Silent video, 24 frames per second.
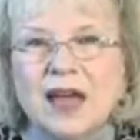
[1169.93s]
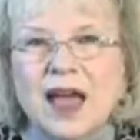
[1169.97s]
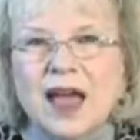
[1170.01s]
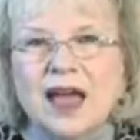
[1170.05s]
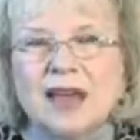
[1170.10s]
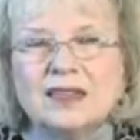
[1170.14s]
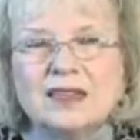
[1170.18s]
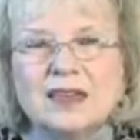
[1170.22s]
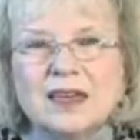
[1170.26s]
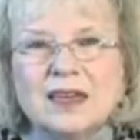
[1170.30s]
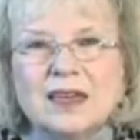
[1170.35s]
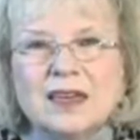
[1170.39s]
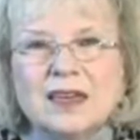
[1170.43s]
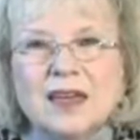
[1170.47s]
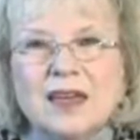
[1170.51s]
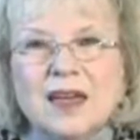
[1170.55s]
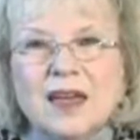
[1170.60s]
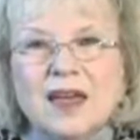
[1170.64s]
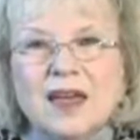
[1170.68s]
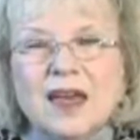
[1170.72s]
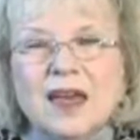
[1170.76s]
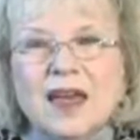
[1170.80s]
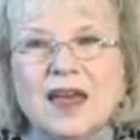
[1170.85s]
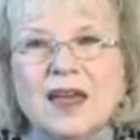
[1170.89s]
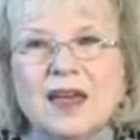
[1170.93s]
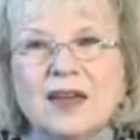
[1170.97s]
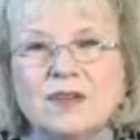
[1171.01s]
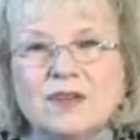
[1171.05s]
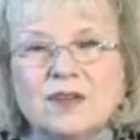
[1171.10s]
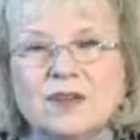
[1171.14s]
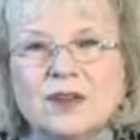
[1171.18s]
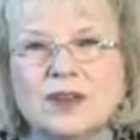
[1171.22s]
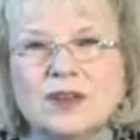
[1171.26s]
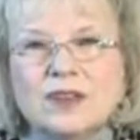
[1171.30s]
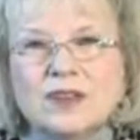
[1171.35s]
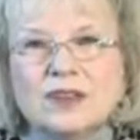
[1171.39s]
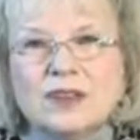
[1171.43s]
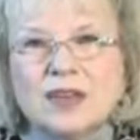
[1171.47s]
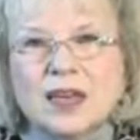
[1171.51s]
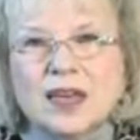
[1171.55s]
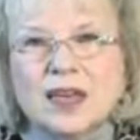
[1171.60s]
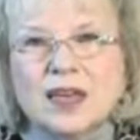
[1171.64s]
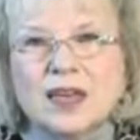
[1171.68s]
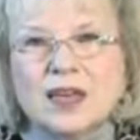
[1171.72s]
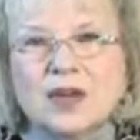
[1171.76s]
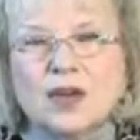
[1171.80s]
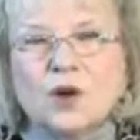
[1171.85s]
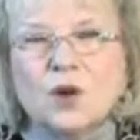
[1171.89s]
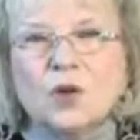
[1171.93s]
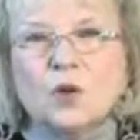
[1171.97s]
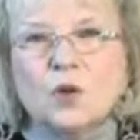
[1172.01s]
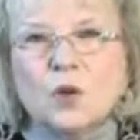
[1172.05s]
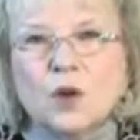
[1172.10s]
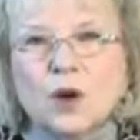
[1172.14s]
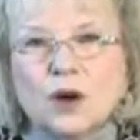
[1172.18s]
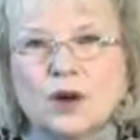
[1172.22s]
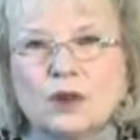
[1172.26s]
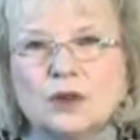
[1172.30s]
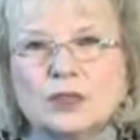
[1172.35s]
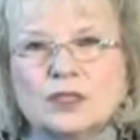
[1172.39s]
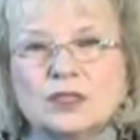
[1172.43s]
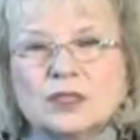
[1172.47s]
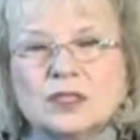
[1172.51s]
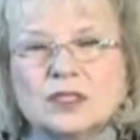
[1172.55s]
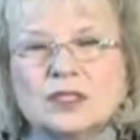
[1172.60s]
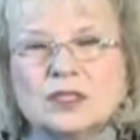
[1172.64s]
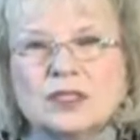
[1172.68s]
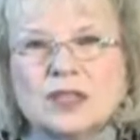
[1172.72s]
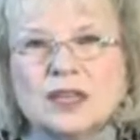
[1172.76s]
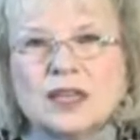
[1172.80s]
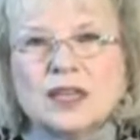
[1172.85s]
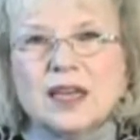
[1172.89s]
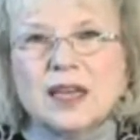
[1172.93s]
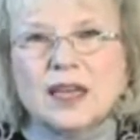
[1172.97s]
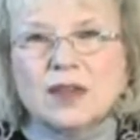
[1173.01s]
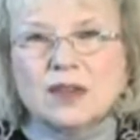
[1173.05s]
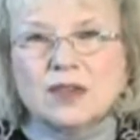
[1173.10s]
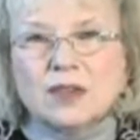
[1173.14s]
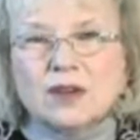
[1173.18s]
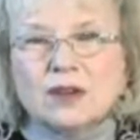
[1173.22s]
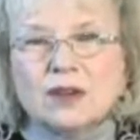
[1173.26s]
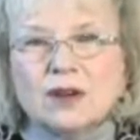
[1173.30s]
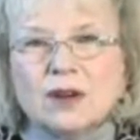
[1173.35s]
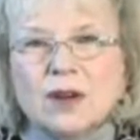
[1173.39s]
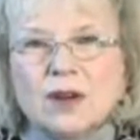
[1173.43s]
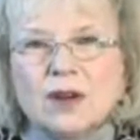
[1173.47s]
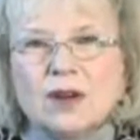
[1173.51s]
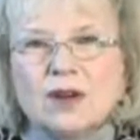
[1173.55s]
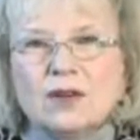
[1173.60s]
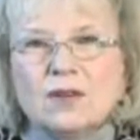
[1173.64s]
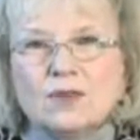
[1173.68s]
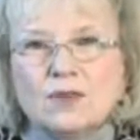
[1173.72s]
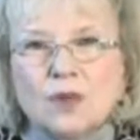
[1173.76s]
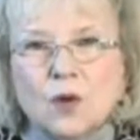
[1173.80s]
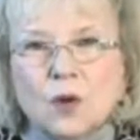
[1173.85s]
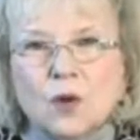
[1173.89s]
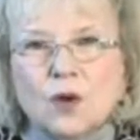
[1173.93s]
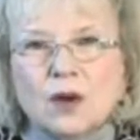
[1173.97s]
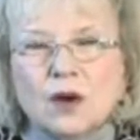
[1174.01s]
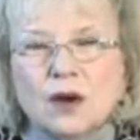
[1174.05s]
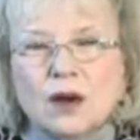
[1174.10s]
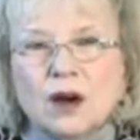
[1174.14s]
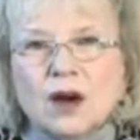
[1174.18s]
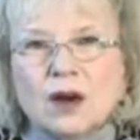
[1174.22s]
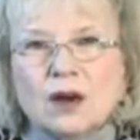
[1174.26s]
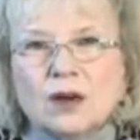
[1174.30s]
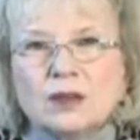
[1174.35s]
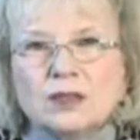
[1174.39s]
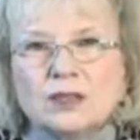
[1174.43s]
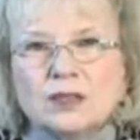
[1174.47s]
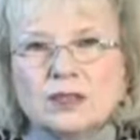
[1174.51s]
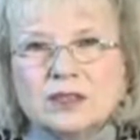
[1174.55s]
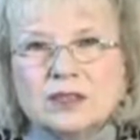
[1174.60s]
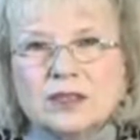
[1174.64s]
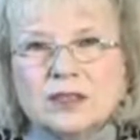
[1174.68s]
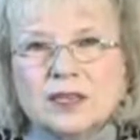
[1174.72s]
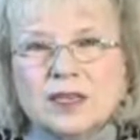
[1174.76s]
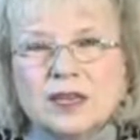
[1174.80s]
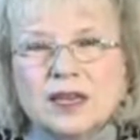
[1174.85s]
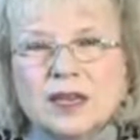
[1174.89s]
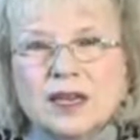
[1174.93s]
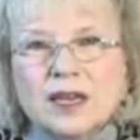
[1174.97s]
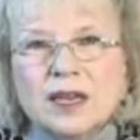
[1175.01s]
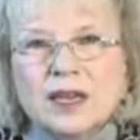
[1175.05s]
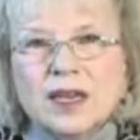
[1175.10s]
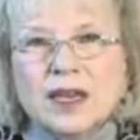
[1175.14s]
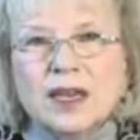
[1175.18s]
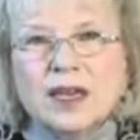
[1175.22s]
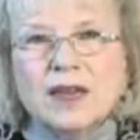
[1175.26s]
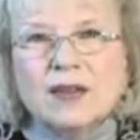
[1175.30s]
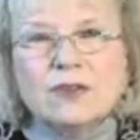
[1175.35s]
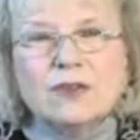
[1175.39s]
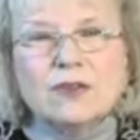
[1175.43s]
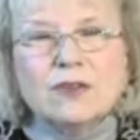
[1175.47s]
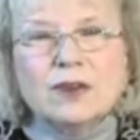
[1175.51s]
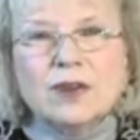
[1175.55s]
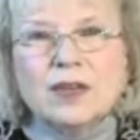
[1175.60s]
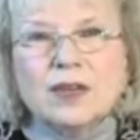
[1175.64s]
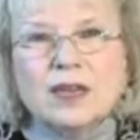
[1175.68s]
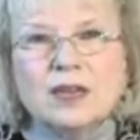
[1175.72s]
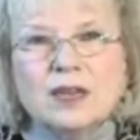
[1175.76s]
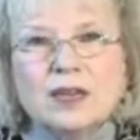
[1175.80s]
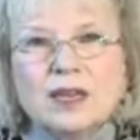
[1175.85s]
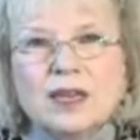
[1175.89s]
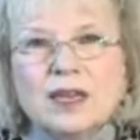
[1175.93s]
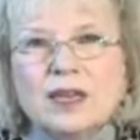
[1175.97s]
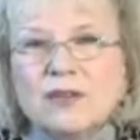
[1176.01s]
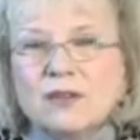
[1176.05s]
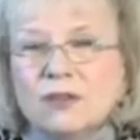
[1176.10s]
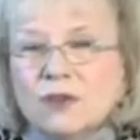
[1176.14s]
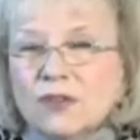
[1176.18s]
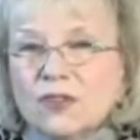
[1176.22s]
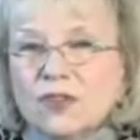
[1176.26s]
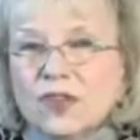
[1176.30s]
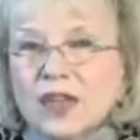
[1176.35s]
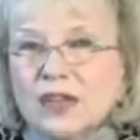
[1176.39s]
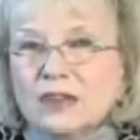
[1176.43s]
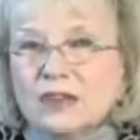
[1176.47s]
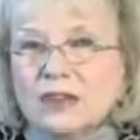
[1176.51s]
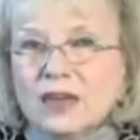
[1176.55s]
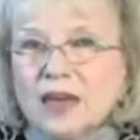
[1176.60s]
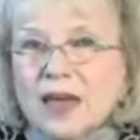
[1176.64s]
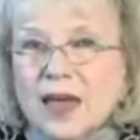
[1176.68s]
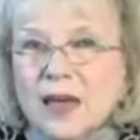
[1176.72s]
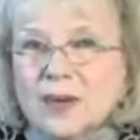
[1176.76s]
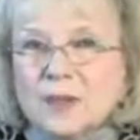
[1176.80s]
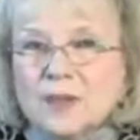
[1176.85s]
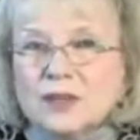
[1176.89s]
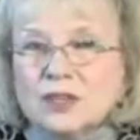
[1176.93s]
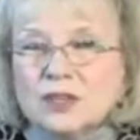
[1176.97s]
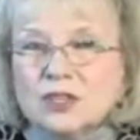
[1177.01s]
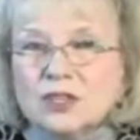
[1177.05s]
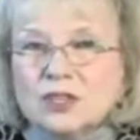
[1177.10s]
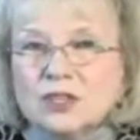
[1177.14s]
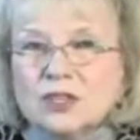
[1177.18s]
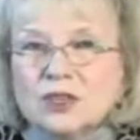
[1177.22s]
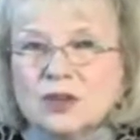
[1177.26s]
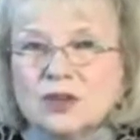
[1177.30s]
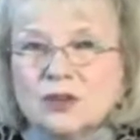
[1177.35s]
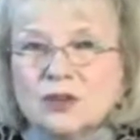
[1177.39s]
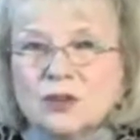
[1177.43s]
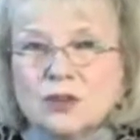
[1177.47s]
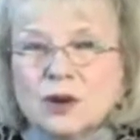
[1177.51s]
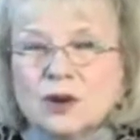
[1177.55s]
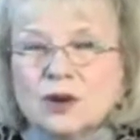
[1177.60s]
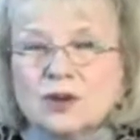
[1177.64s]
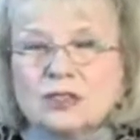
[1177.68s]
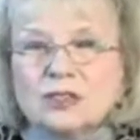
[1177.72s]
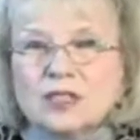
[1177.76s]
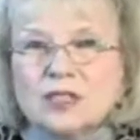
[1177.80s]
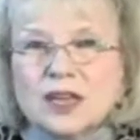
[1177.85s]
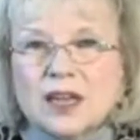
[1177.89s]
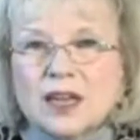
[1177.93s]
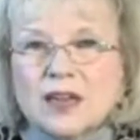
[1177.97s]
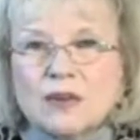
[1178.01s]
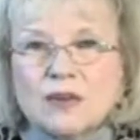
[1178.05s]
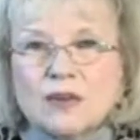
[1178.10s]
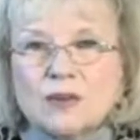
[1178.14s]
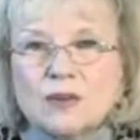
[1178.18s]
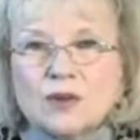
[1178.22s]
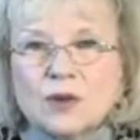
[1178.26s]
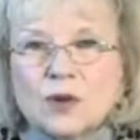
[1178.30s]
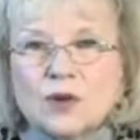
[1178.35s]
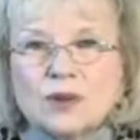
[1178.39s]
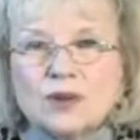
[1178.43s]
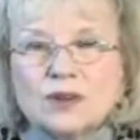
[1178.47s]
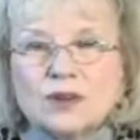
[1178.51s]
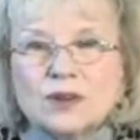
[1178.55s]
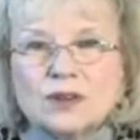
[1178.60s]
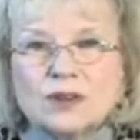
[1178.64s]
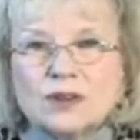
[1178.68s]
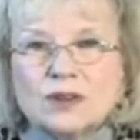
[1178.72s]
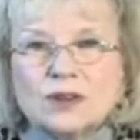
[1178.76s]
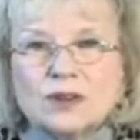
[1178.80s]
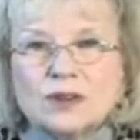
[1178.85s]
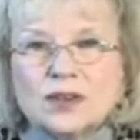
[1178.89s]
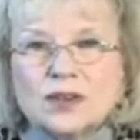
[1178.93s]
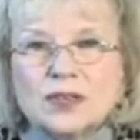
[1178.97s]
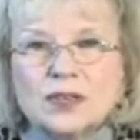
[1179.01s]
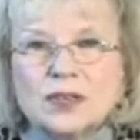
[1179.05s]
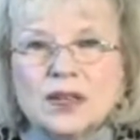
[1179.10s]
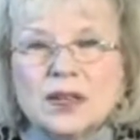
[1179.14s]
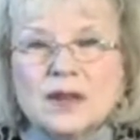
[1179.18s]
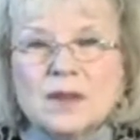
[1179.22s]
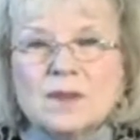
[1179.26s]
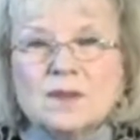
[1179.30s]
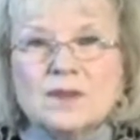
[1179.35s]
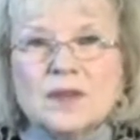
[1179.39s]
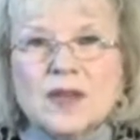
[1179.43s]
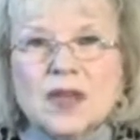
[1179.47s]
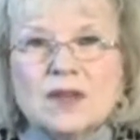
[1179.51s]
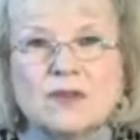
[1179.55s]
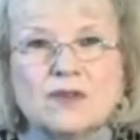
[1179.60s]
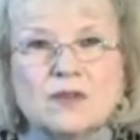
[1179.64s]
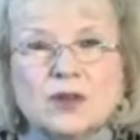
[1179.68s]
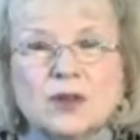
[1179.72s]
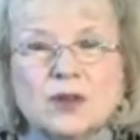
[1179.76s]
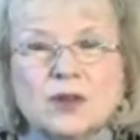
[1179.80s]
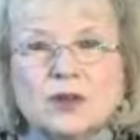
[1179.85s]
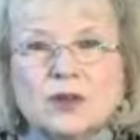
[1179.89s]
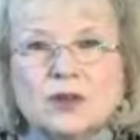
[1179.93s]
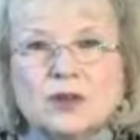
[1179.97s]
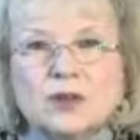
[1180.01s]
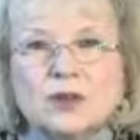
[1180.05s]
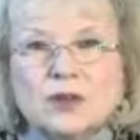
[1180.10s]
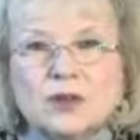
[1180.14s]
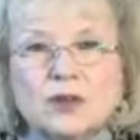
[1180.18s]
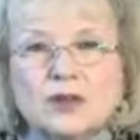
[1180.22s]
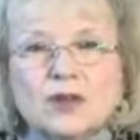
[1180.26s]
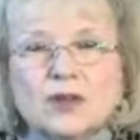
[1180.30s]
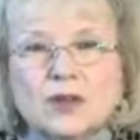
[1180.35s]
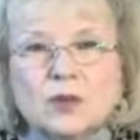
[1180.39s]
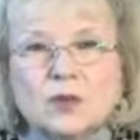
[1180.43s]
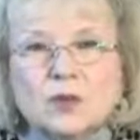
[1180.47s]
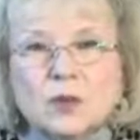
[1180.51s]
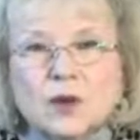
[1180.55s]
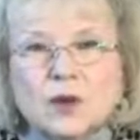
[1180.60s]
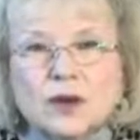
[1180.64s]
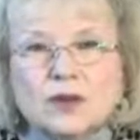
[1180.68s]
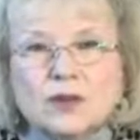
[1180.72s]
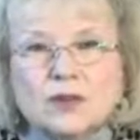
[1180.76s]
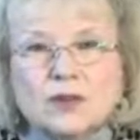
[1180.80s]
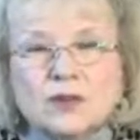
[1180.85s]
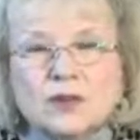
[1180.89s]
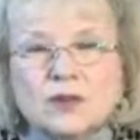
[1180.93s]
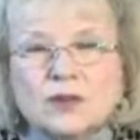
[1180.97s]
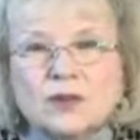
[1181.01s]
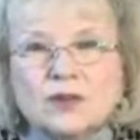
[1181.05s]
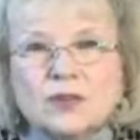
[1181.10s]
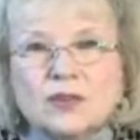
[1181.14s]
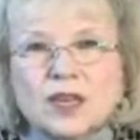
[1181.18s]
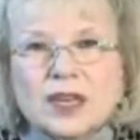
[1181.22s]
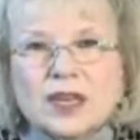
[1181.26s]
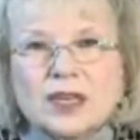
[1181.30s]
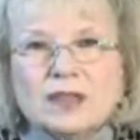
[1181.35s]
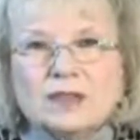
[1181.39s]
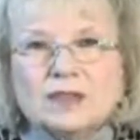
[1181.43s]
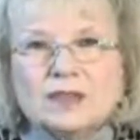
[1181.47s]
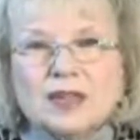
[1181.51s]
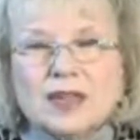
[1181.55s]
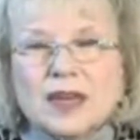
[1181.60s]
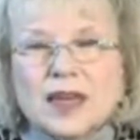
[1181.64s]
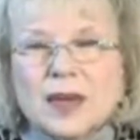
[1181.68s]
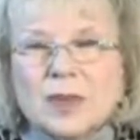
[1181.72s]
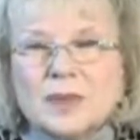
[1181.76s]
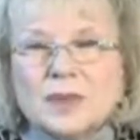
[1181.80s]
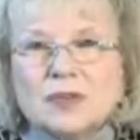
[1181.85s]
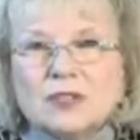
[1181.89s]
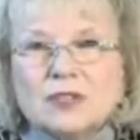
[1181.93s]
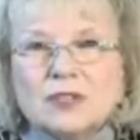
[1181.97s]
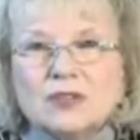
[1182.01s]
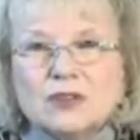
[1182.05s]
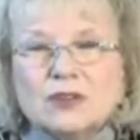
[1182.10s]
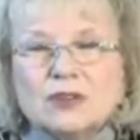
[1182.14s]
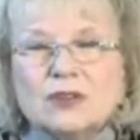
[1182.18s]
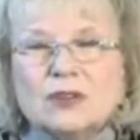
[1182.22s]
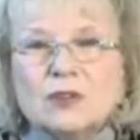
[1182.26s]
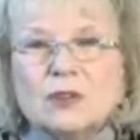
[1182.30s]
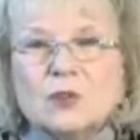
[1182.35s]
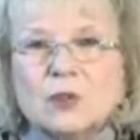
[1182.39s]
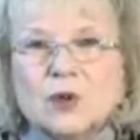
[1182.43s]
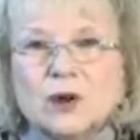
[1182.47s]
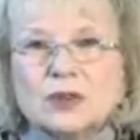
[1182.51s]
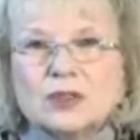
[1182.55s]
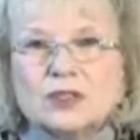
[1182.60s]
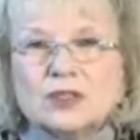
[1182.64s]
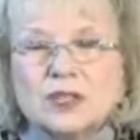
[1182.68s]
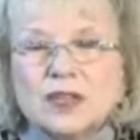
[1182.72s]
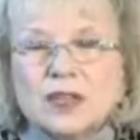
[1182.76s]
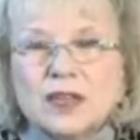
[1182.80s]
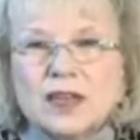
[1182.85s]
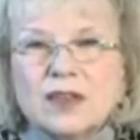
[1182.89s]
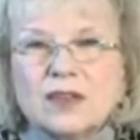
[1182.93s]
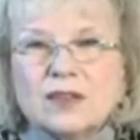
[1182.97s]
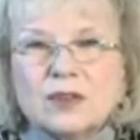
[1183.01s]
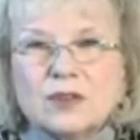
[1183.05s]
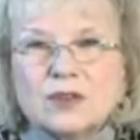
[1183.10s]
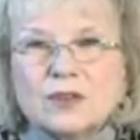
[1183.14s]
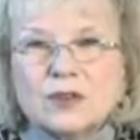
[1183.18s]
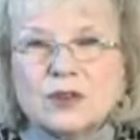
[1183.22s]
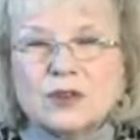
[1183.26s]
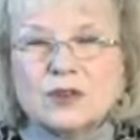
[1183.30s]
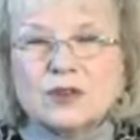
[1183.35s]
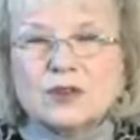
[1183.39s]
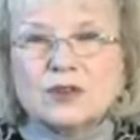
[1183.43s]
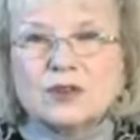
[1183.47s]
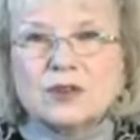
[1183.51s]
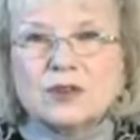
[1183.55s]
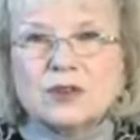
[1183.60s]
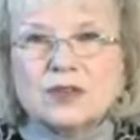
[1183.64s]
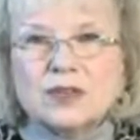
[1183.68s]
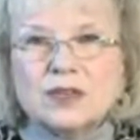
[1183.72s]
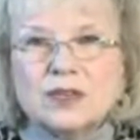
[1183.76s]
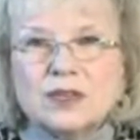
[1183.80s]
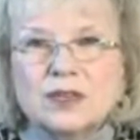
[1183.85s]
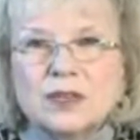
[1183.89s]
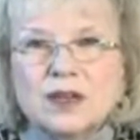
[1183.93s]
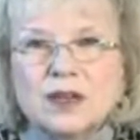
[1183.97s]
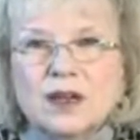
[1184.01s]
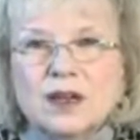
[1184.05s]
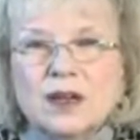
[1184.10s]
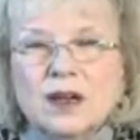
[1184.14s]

I think everything works together for our good. Every evil thing that happens to you works together for your good every good and wonderful thing that happens to you works together for your good.